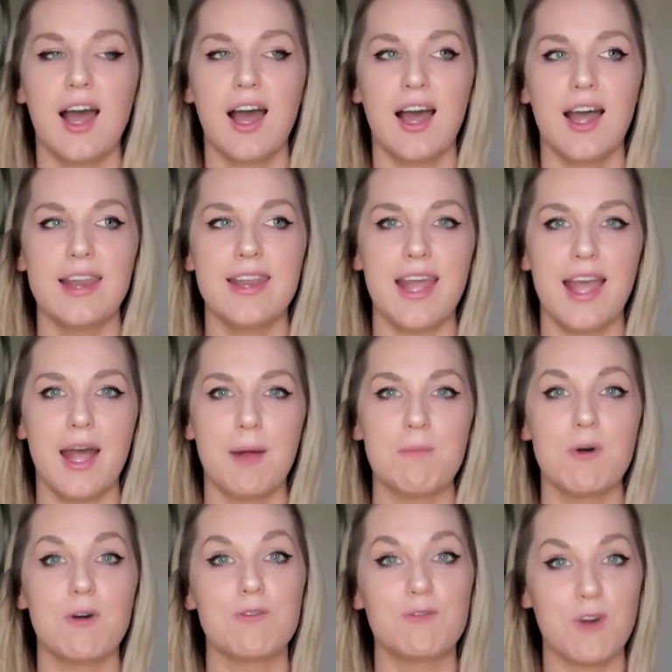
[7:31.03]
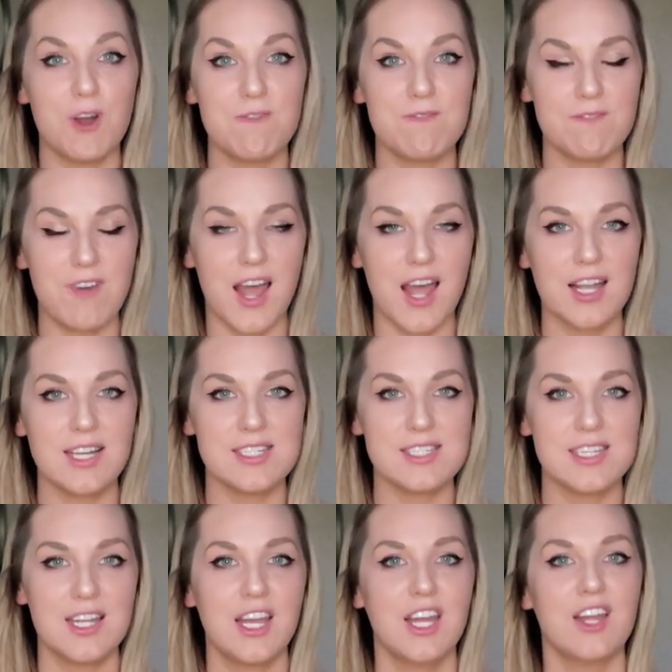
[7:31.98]
And fun
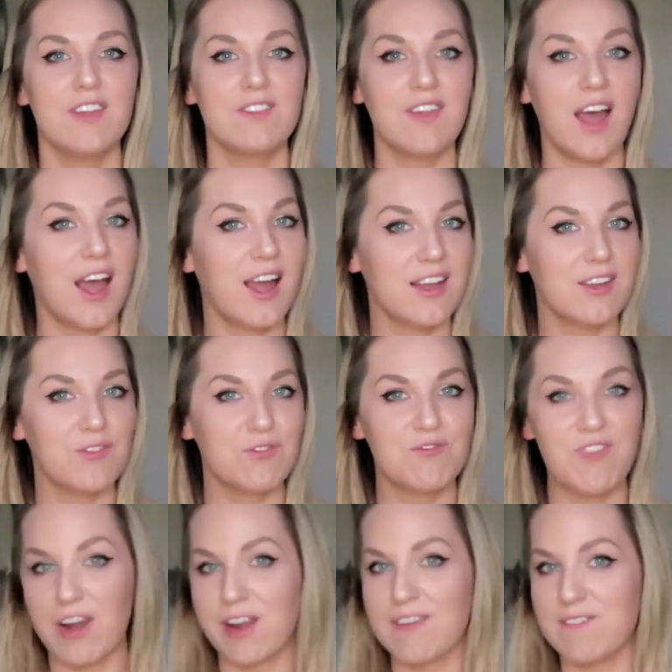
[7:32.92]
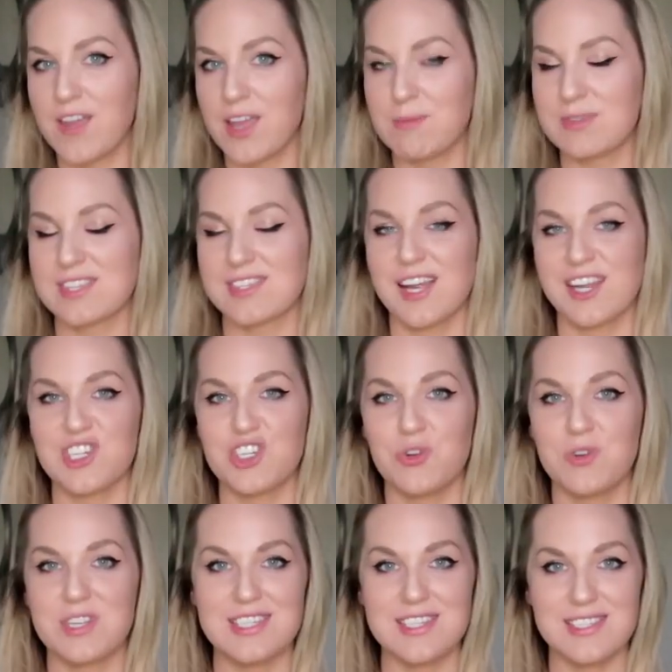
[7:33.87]
fact, that very famous
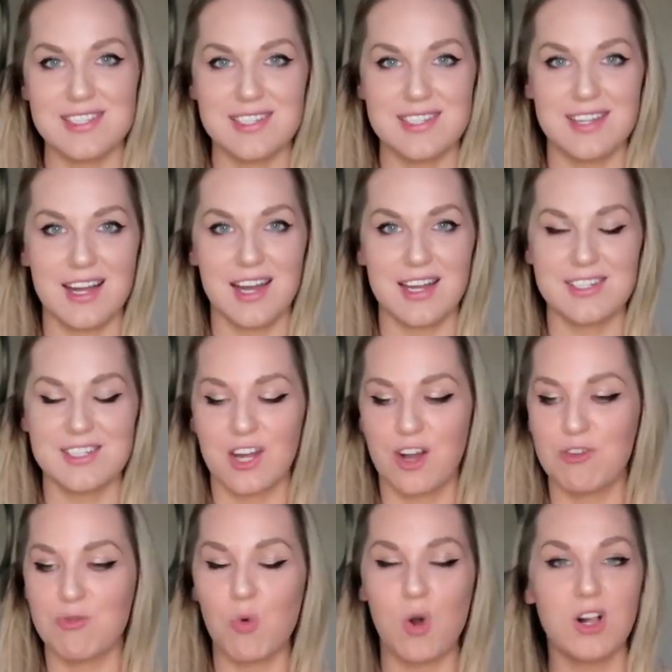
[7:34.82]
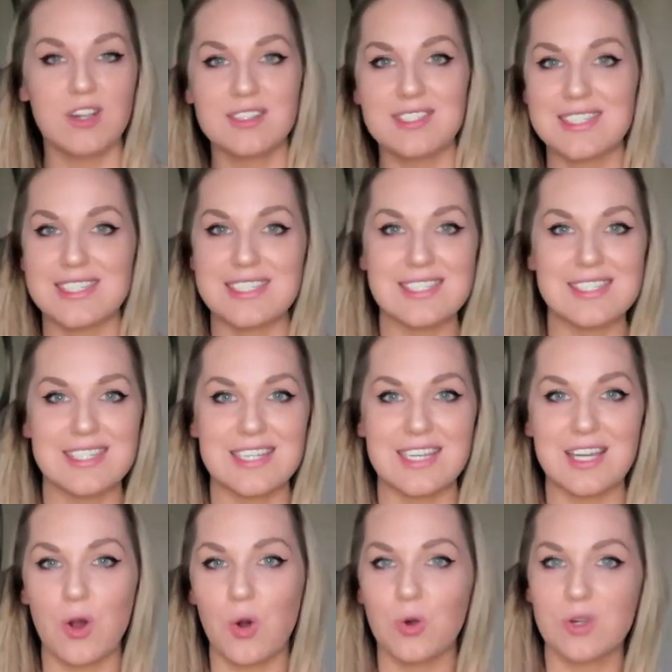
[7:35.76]
statue in Disneyland of Walt
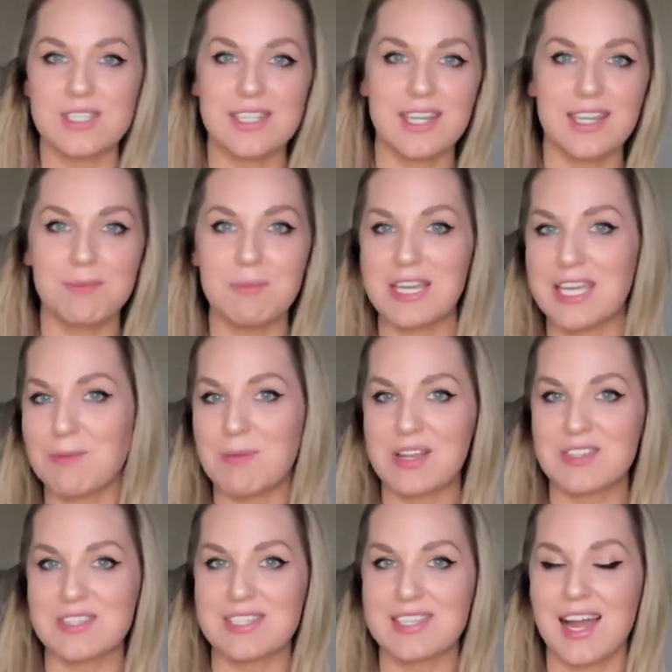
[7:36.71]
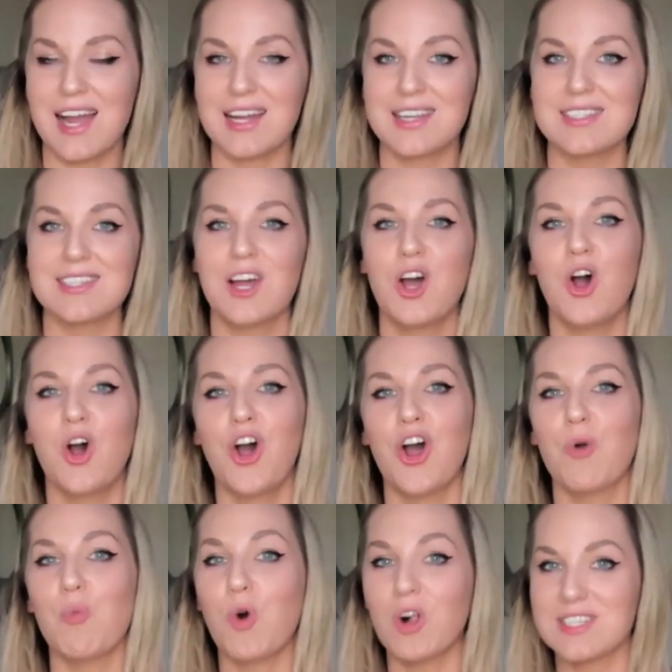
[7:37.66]
Disney holding Mickey Mouse's hand,
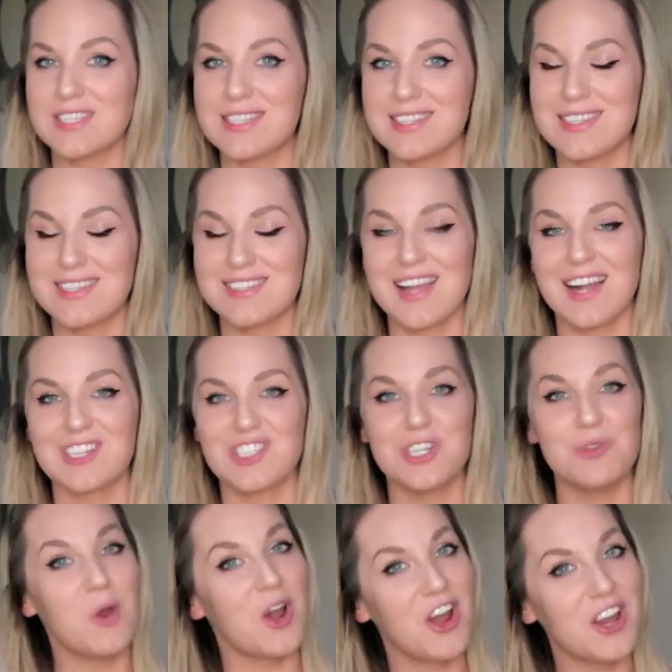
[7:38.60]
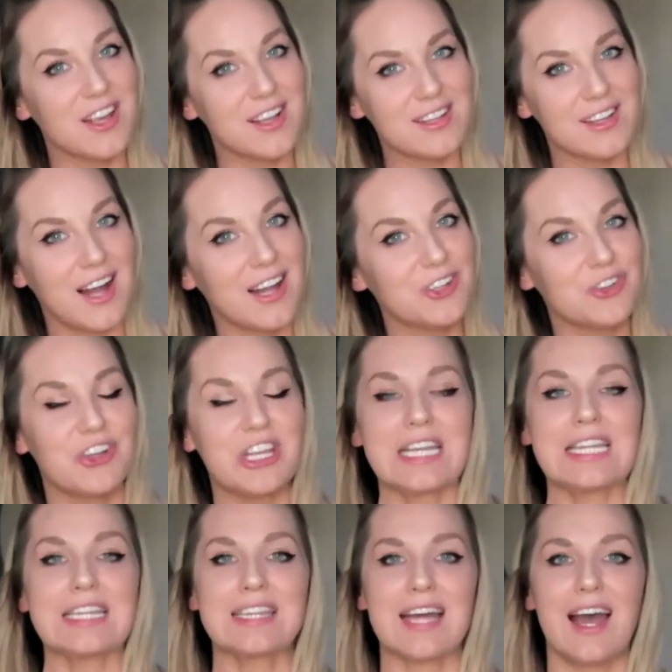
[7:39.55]
Walt Disney is actually wearing a Claddagh
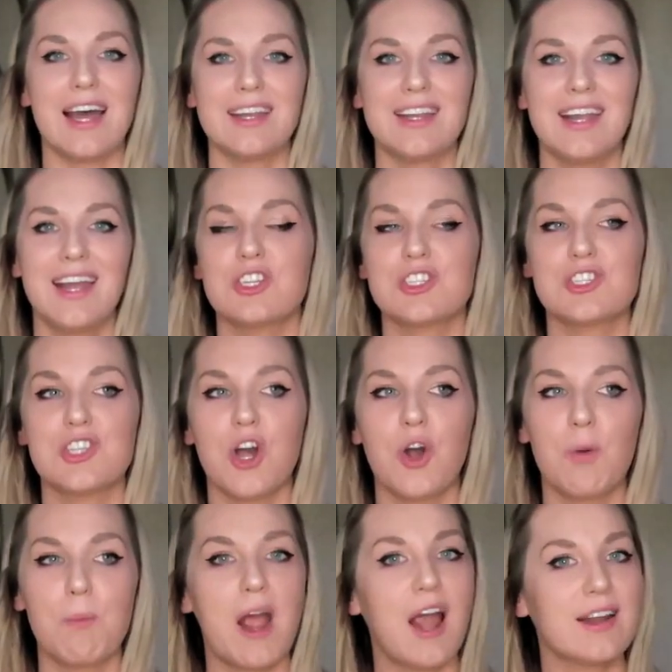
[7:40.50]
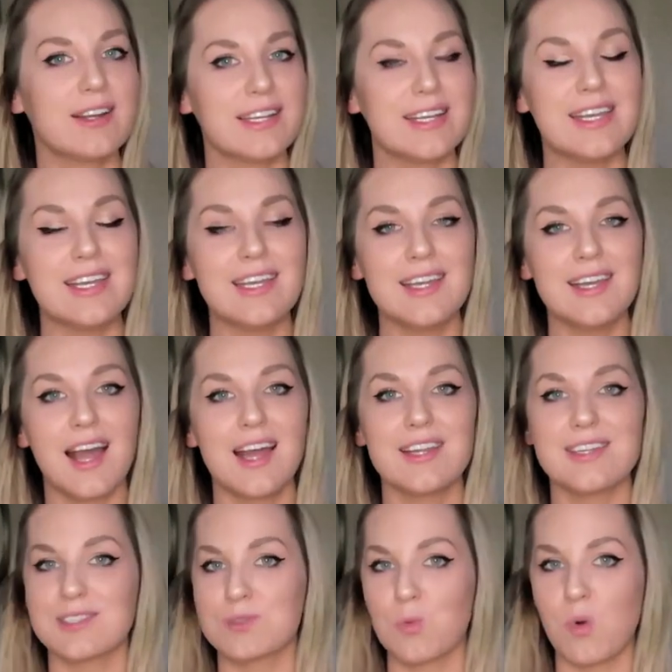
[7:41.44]
ring in that. So apparently he
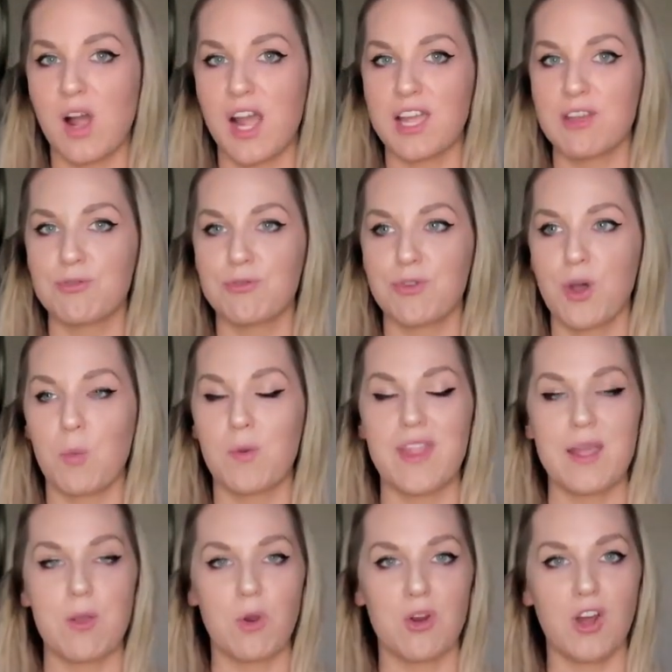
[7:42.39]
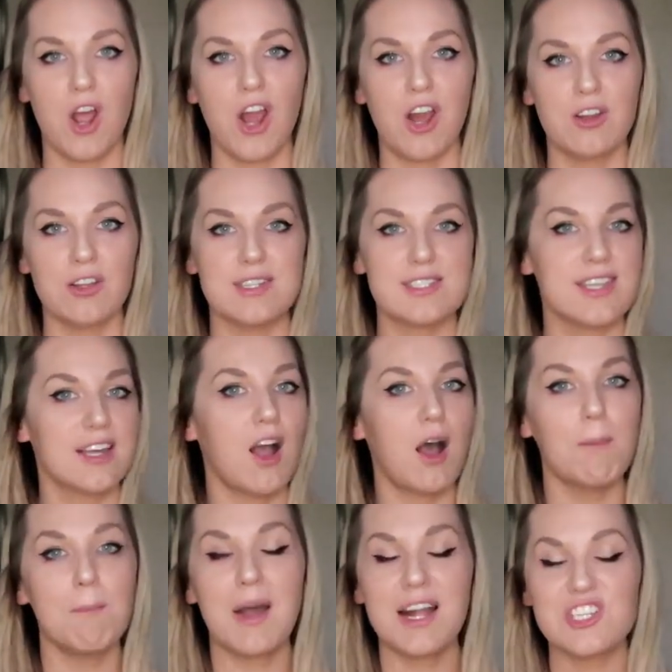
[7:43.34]
and his wife, when they were in Ireland, they
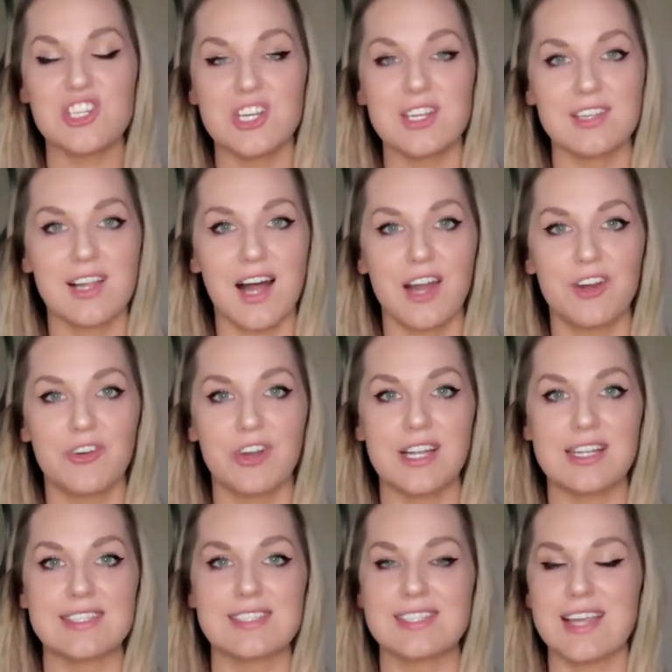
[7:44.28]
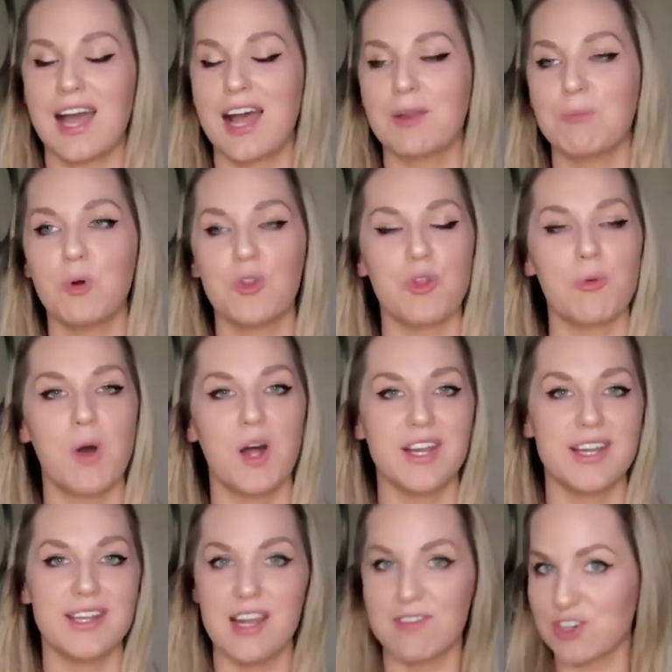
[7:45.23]
got matching Claddagh rings and put them
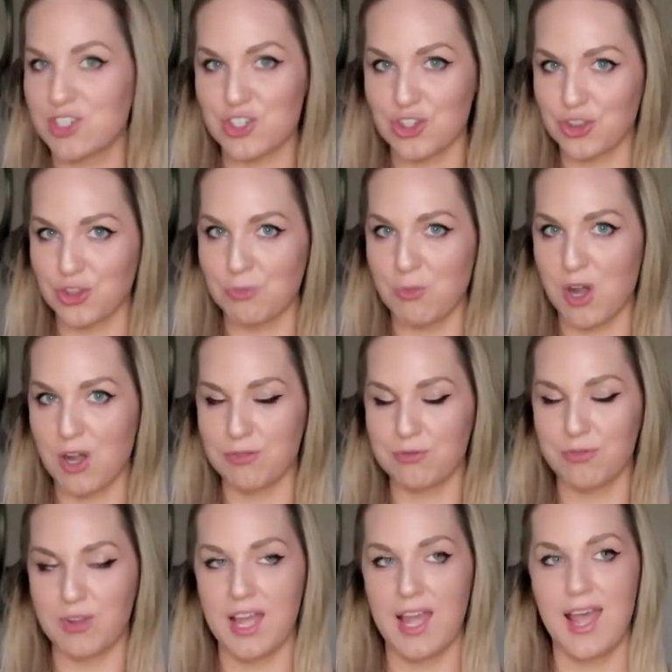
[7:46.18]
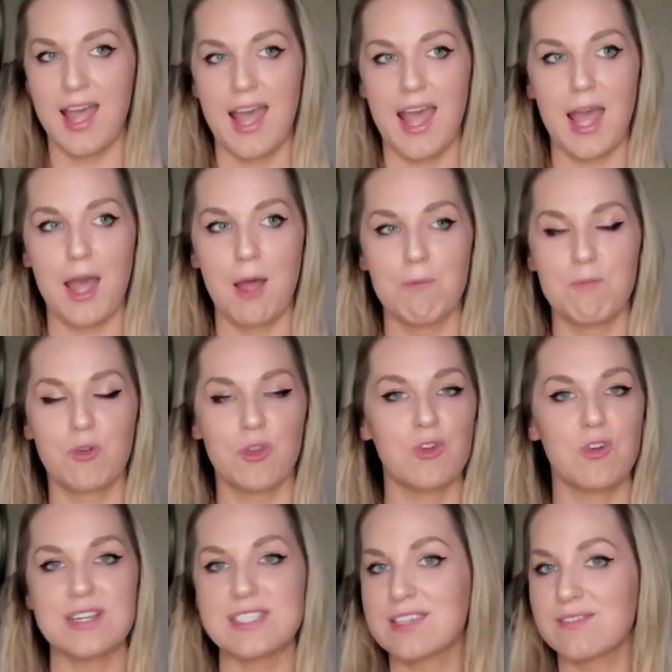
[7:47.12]
on and never took them off for
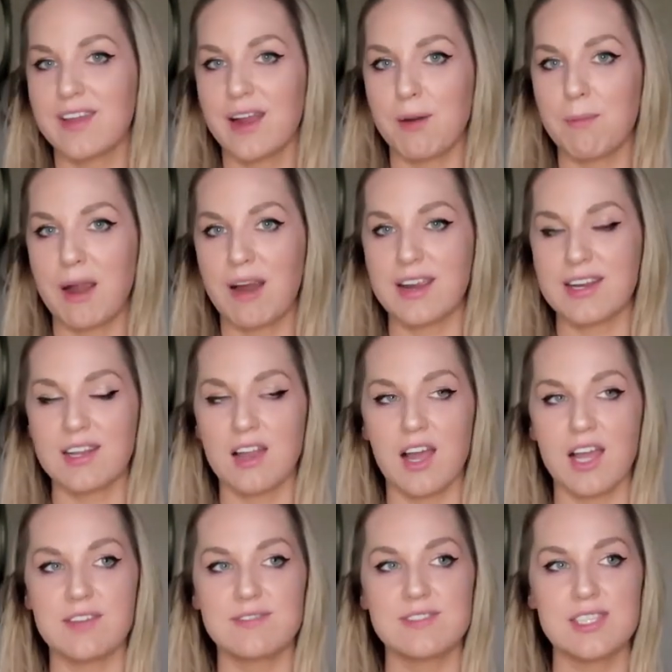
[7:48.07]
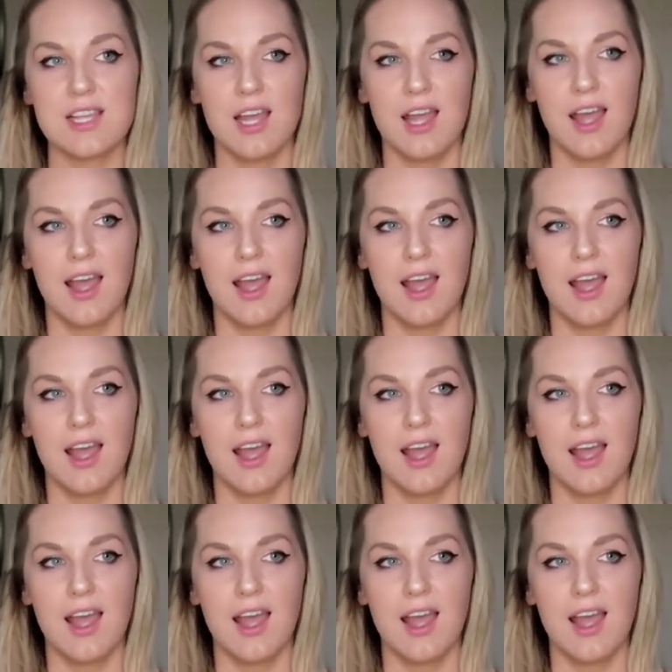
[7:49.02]
the rest of their married lives.